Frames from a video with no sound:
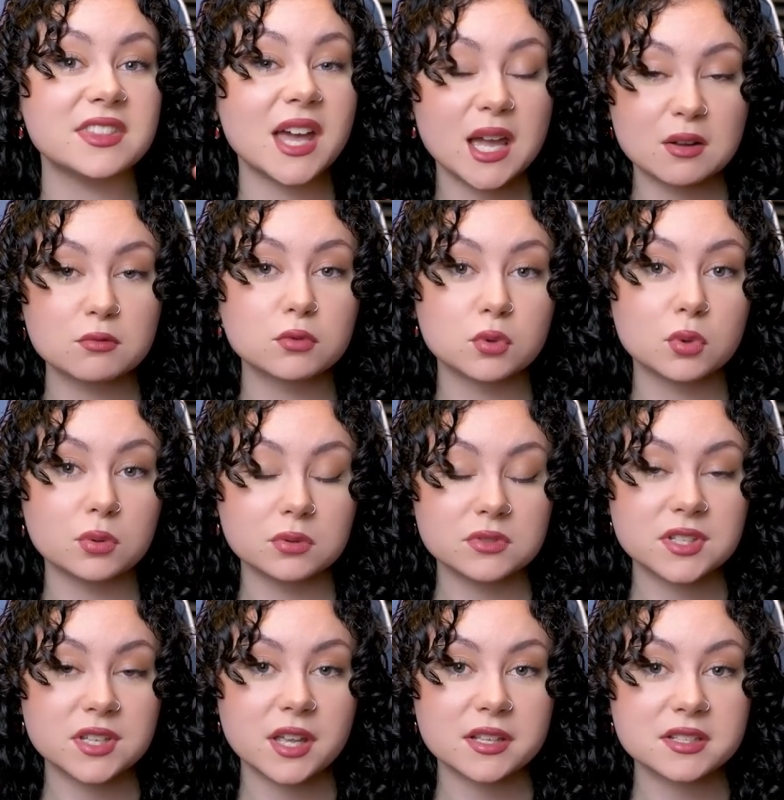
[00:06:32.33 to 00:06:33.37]
And they
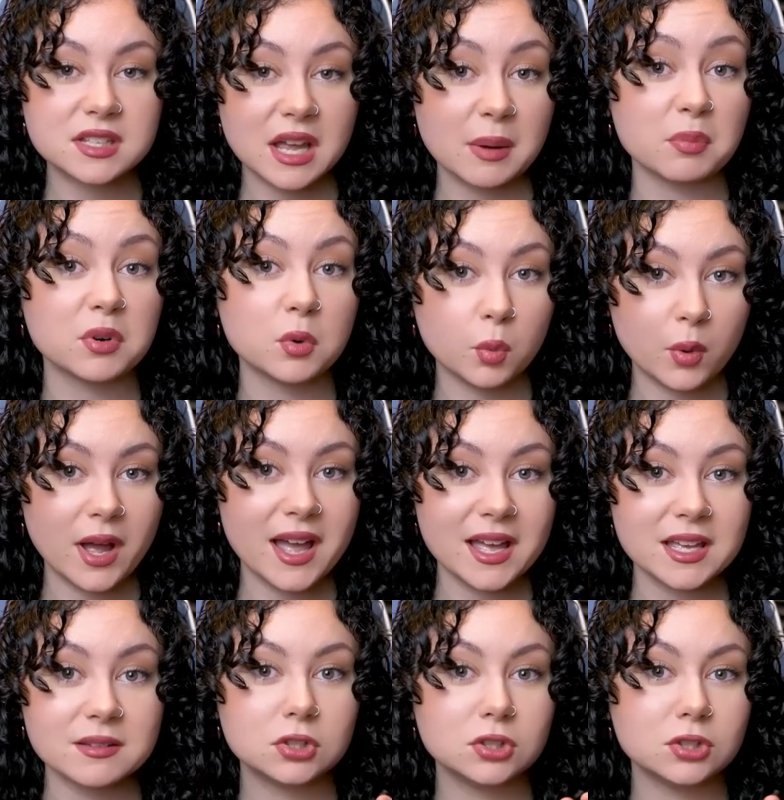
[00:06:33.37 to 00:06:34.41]
ruled a
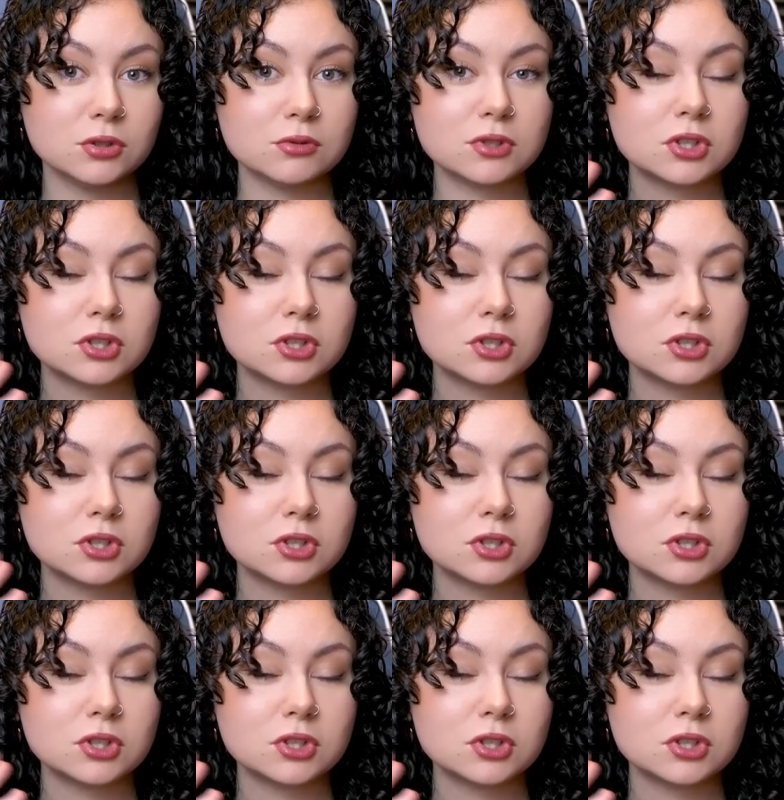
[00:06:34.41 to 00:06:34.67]
separate way.